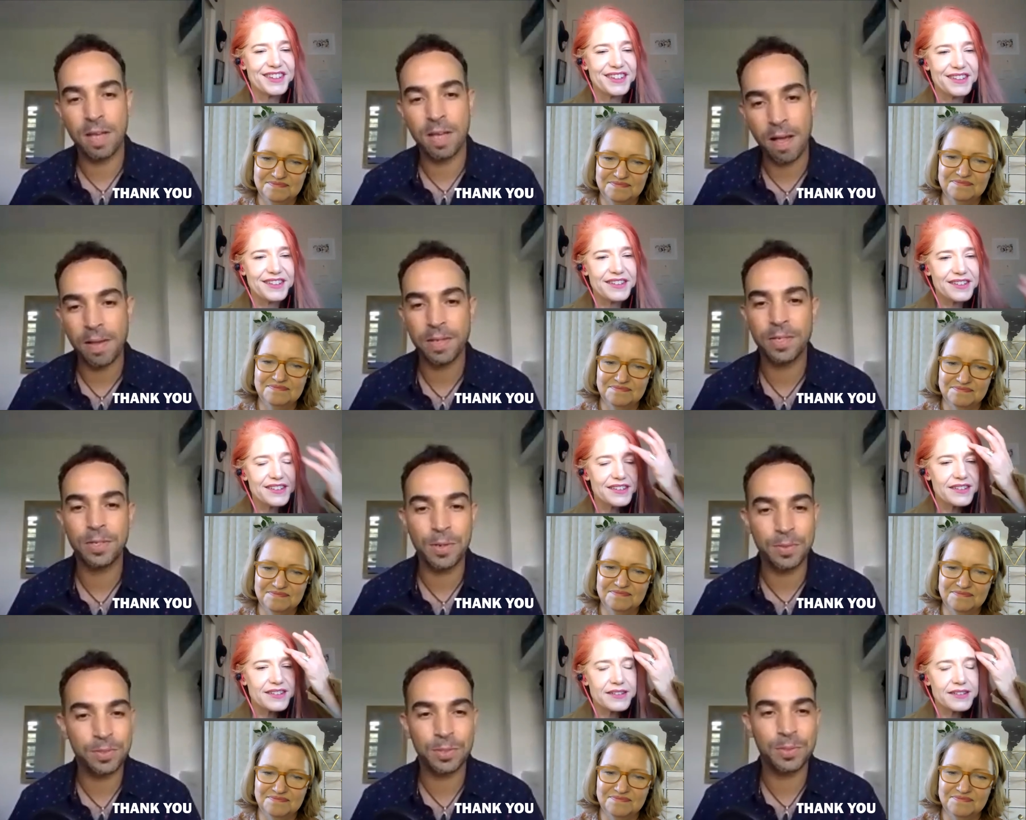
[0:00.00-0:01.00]
Speaker 1: uh, you
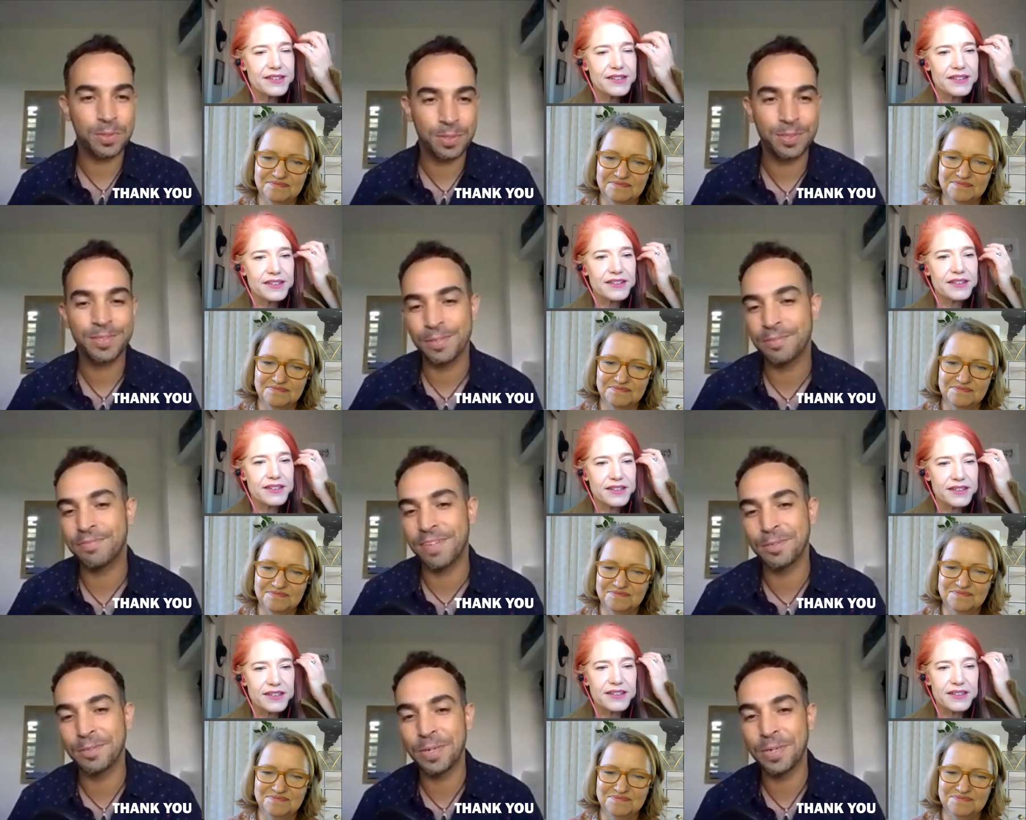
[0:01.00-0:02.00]
know, so you, will
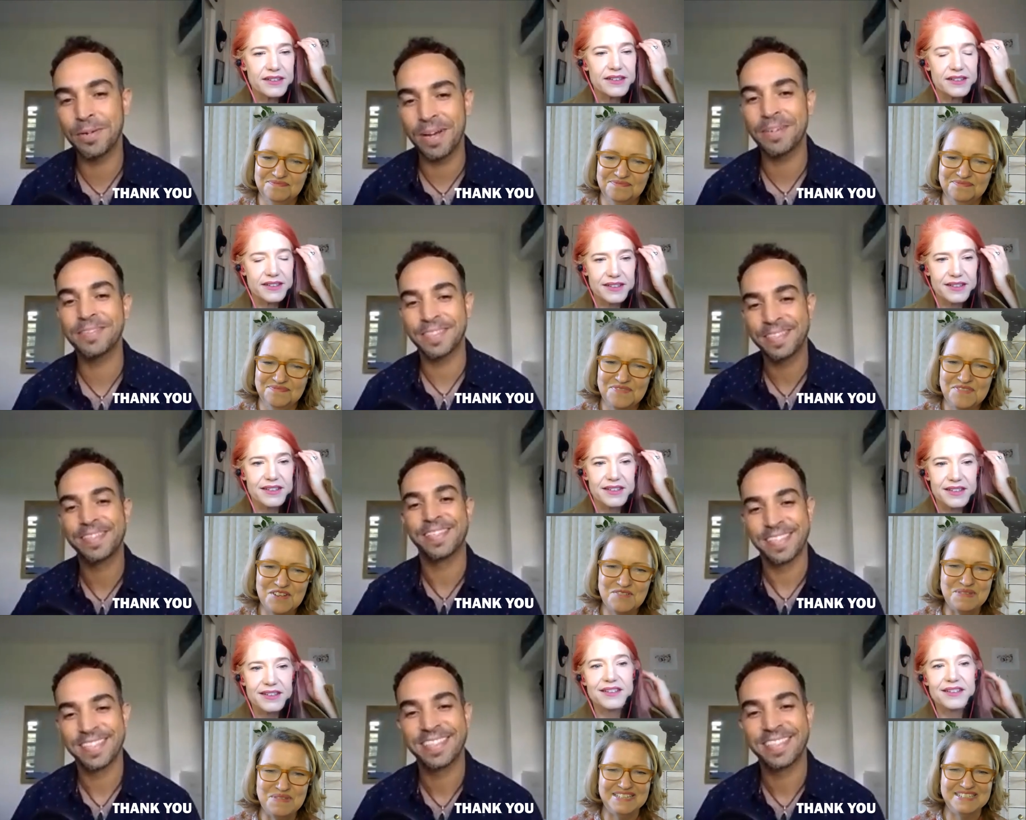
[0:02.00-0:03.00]
find your way around.
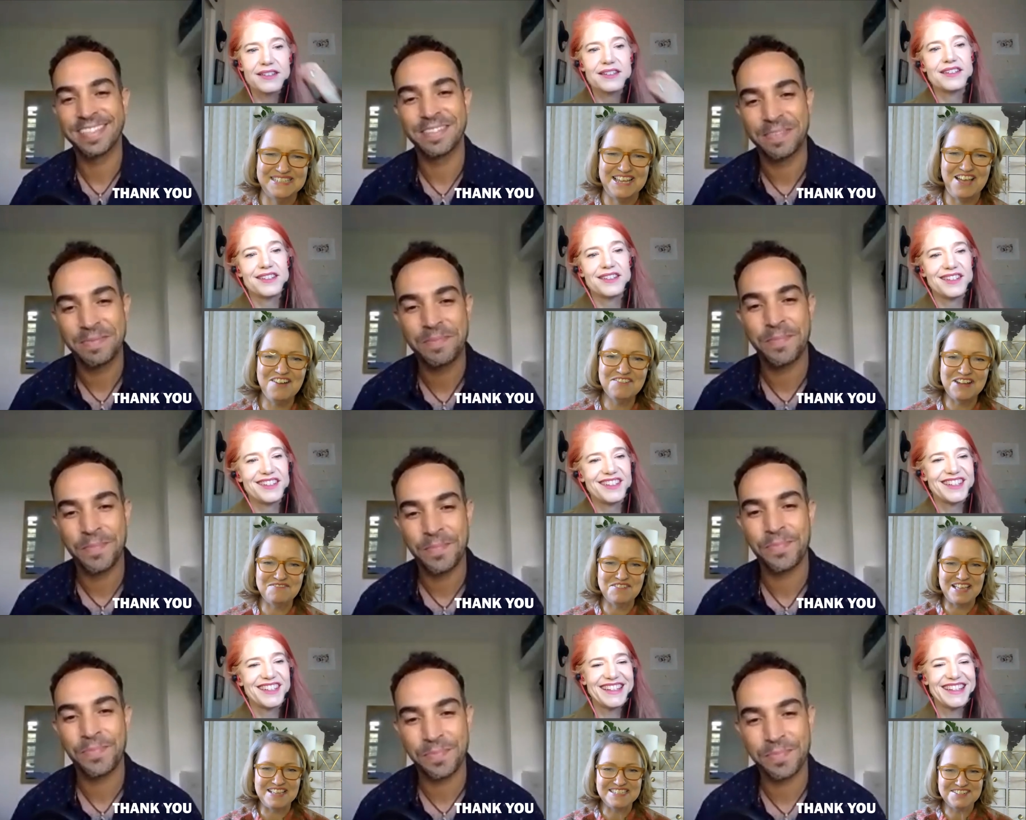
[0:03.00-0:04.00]
Speaker 2: It'll be easy. All right.
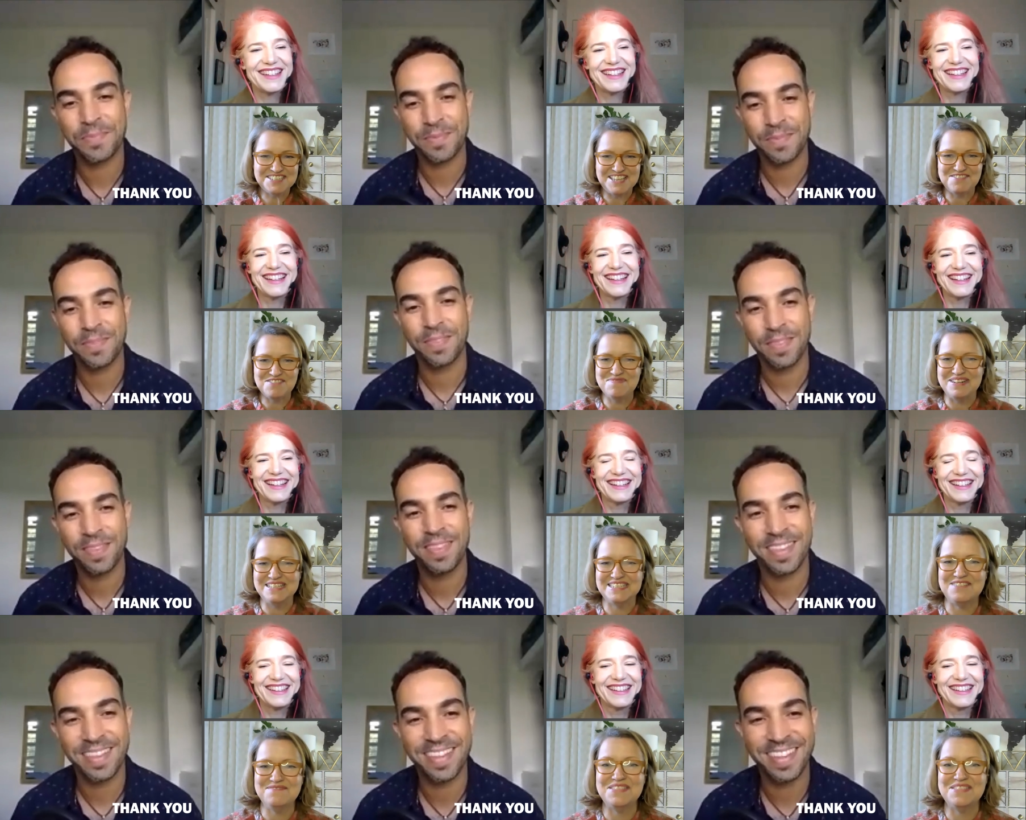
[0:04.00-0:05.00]
Well, that's our seven
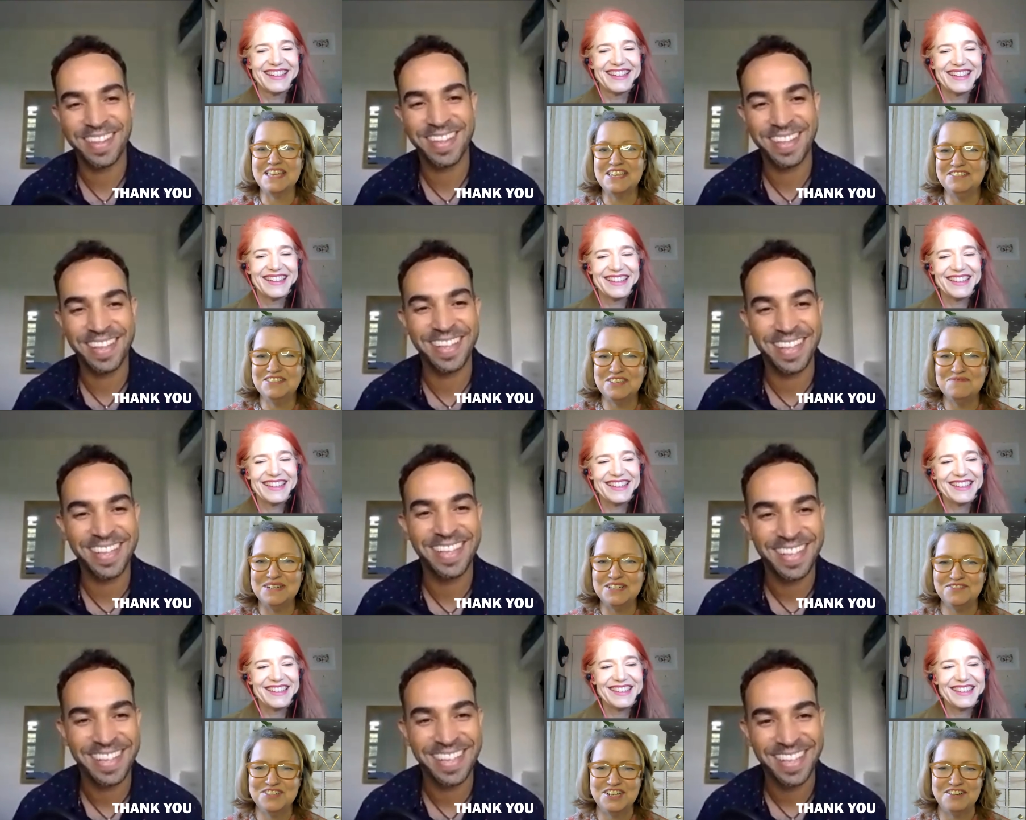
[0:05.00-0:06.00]
minutes, Simon. Thank you so
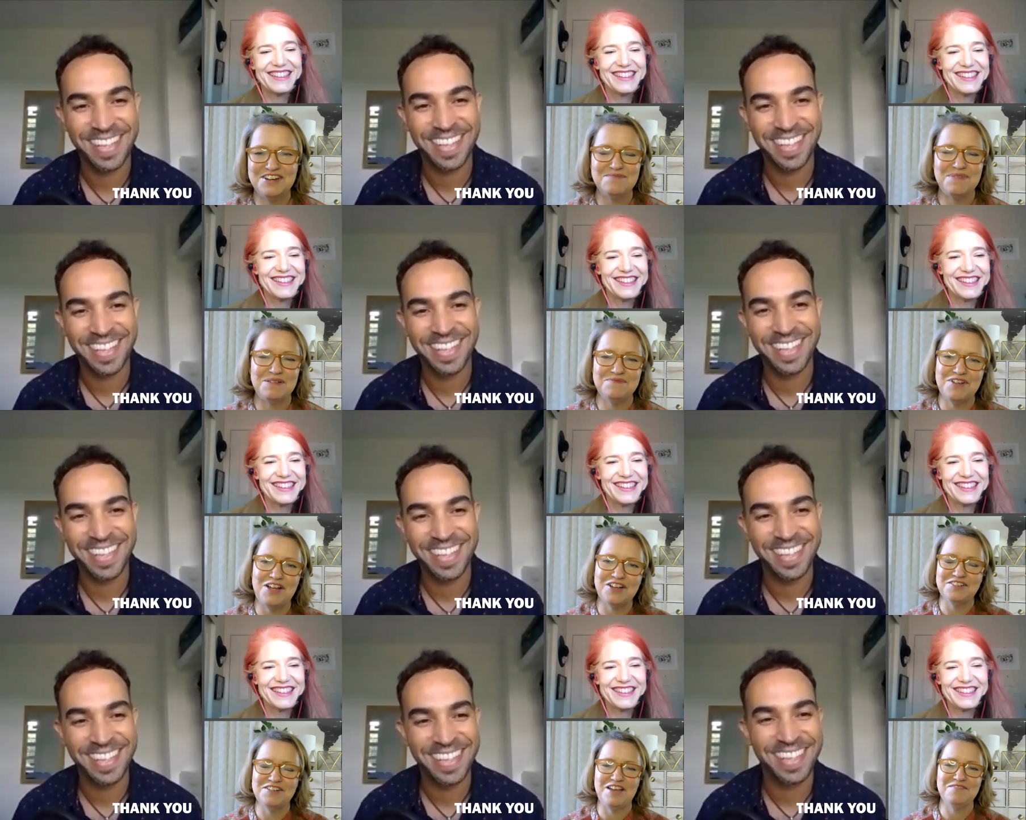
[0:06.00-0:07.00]
much for sharing about
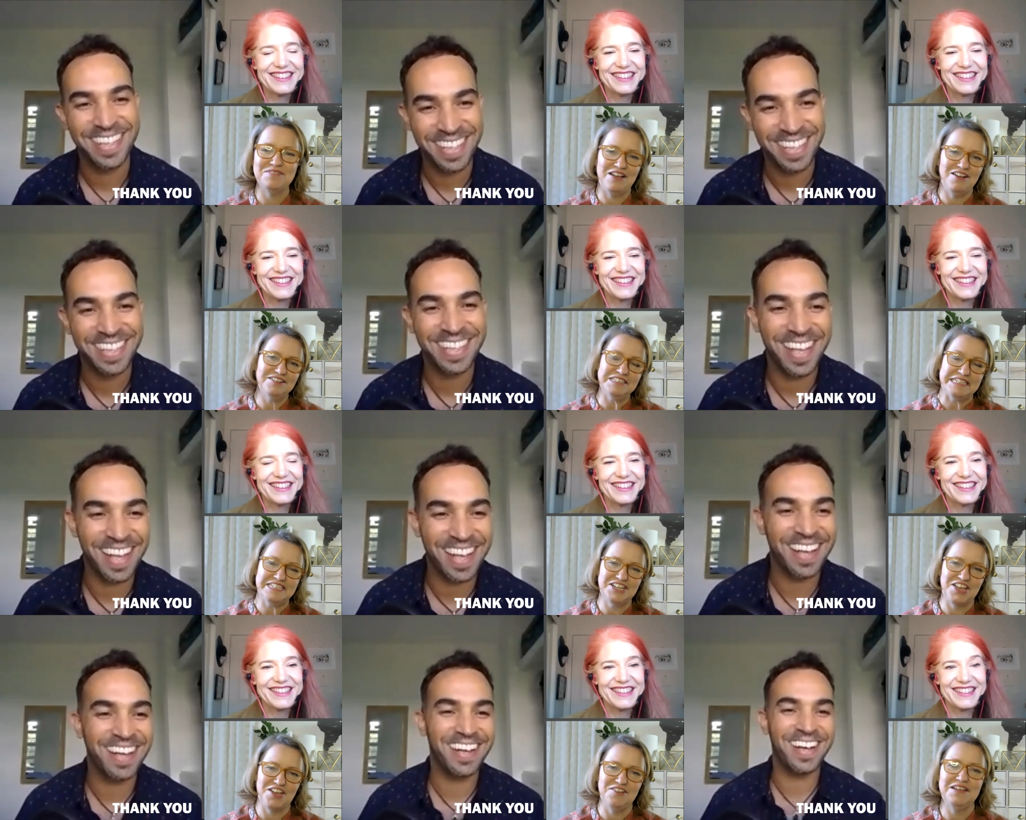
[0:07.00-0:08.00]
Morocco. Now we all need
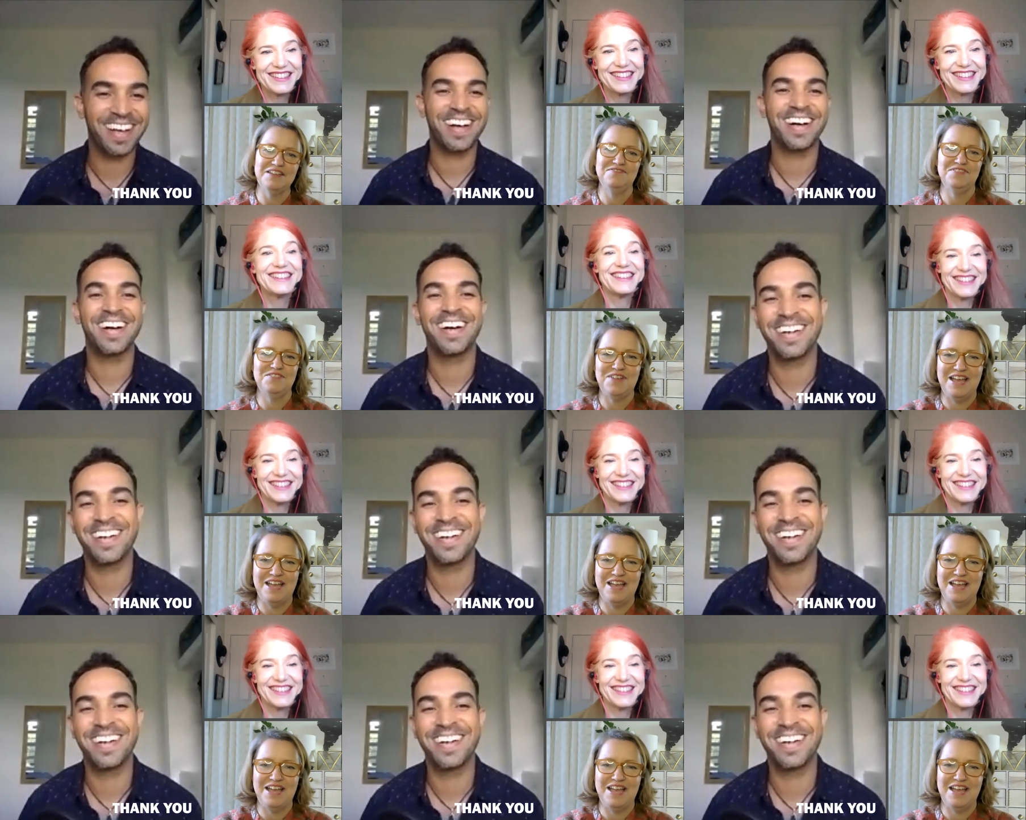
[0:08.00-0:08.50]
to go if you